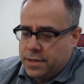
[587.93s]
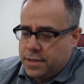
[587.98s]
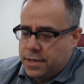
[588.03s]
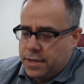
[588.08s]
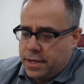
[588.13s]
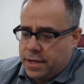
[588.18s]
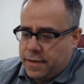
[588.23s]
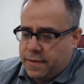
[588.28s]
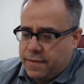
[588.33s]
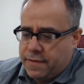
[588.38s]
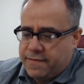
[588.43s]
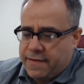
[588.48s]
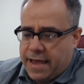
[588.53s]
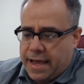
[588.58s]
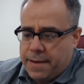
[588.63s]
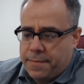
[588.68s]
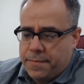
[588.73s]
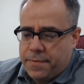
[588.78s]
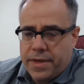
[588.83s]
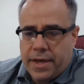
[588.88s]
and a
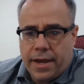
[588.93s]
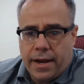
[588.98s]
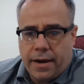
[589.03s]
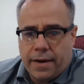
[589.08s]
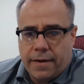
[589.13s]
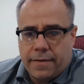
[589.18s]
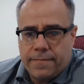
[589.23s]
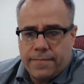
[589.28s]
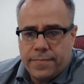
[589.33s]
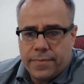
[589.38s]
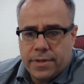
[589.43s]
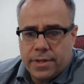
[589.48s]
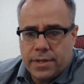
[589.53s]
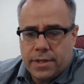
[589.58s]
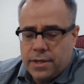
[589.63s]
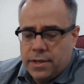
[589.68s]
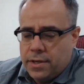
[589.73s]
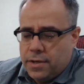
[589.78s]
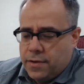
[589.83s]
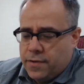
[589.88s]
tab there,
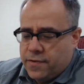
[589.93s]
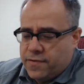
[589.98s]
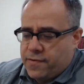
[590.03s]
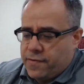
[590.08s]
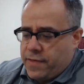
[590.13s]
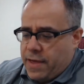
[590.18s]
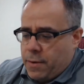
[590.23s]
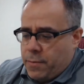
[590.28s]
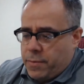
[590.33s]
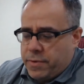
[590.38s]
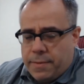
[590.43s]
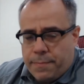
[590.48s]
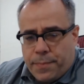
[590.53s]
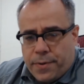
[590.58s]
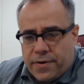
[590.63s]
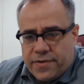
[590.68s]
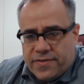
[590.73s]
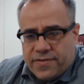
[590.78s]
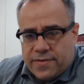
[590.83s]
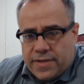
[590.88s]
so that when the
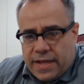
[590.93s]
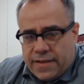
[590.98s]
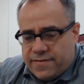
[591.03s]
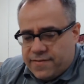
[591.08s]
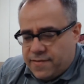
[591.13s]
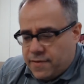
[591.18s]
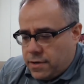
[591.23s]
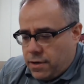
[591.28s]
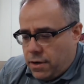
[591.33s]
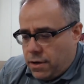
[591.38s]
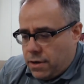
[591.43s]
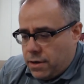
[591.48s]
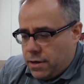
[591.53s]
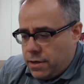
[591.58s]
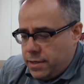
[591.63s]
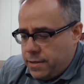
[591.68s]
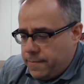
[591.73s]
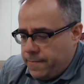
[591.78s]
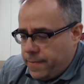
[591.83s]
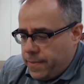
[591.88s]
person gets the
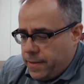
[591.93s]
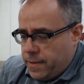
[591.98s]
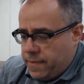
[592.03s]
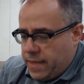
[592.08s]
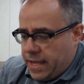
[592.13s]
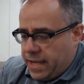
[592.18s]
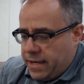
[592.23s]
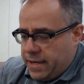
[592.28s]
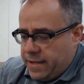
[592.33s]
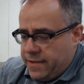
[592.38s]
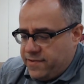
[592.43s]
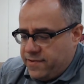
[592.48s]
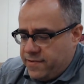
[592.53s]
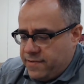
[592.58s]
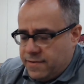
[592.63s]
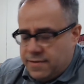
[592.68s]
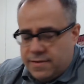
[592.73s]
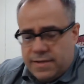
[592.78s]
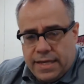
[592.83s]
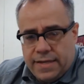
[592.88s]
card, they can
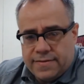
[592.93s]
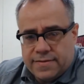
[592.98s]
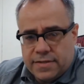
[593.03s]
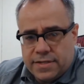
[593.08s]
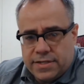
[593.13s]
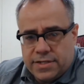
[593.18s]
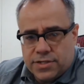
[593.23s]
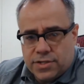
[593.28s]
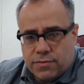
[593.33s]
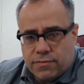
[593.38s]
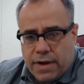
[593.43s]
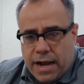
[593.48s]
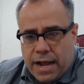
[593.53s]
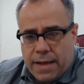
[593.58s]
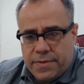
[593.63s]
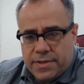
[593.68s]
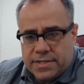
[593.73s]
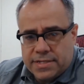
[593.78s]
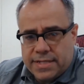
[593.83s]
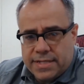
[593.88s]
easily just
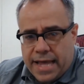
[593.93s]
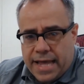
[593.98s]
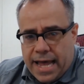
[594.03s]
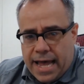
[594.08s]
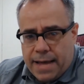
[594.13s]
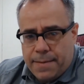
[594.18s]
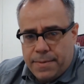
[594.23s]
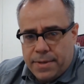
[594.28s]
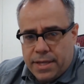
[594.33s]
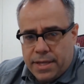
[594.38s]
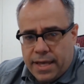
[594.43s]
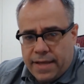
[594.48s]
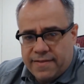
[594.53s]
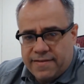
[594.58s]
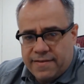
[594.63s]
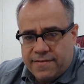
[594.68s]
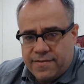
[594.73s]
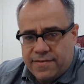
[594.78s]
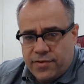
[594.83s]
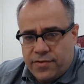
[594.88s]
grab this tab, and
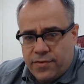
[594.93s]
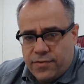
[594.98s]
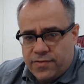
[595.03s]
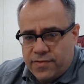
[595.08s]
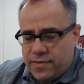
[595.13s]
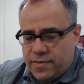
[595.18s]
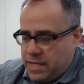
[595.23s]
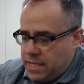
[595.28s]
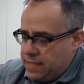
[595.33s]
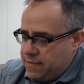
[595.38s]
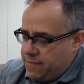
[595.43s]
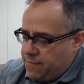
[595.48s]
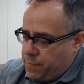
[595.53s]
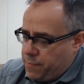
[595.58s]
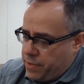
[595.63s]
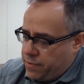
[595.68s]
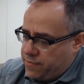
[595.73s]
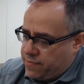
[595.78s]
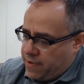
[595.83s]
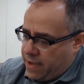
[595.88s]
since you're using the easy
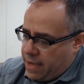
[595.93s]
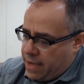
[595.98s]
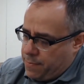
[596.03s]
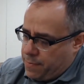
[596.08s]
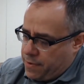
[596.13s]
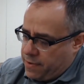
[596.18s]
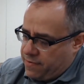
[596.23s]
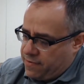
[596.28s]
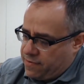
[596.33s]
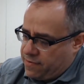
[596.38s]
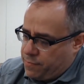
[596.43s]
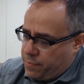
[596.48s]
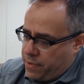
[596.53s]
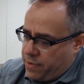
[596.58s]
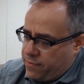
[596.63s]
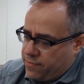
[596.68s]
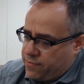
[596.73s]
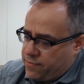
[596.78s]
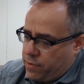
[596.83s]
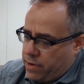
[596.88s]
peel tape, it just
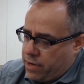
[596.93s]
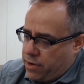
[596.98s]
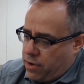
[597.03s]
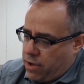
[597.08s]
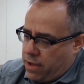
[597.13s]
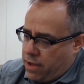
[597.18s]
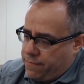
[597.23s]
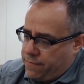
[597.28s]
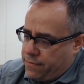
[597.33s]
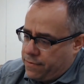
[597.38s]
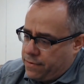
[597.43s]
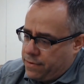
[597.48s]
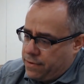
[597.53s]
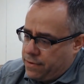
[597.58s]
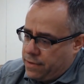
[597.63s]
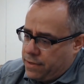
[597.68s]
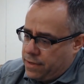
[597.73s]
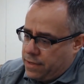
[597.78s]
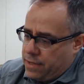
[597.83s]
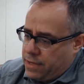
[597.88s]
peels right off,
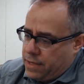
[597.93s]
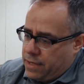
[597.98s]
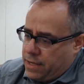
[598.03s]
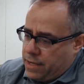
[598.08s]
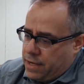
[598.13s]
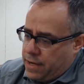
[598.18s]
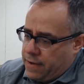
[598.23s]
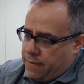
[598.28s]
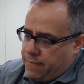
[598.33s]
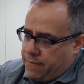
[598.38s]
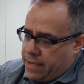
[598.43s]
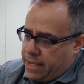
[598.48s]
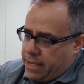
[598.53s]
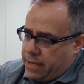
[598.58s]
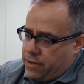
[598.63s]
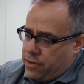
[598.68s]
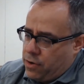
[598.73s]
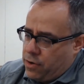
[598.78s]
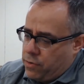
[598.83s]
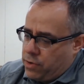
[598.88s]
and they get
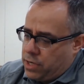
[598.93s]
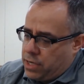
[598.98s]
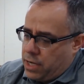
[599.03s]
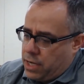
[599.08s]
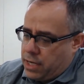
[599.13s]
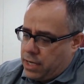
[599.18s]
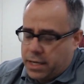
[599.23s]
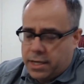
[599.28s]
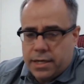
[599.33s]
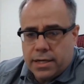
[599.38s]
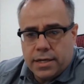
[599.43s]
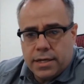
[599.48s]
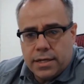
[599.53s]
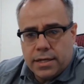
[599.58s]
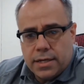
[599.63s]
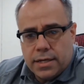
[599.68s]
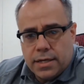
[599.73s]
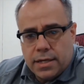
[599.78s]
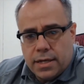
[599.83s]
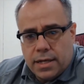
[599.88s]
no gunk
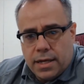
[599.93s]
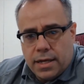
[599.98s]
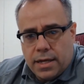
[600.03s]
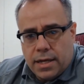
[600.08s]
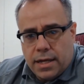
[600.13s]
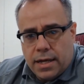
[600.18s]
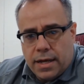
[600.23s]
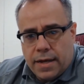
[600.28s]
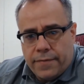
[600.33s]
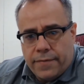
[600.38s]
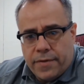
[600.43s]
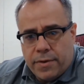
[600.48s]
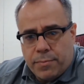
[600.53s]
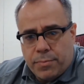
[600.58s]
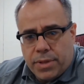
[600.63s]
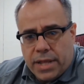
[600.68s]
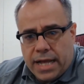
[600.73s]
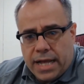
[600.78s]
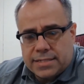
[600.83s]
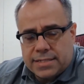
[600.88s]
on their
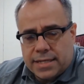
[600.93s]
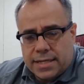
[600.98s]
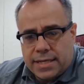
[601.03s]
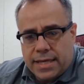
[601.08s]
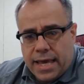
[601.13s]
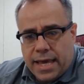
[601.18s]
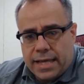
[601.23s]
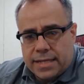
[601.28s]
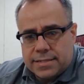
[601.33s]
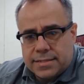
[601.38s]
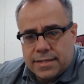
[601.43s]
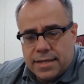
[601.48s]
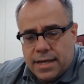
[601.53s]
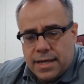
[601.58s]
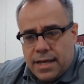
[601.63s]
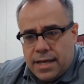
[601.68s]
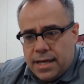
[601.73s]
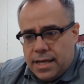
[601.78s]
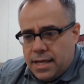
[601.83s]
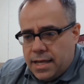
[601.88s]
plastic case.
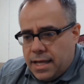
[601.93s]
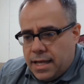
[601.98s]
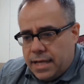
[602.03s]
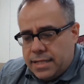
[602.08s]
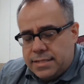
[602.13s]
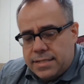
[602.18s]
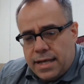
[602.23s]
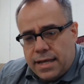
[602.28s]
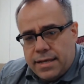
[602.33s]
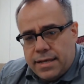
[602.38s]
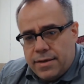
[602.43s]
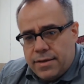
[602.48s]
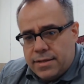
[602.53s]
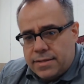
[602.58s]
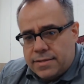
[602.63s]
I tell you, it's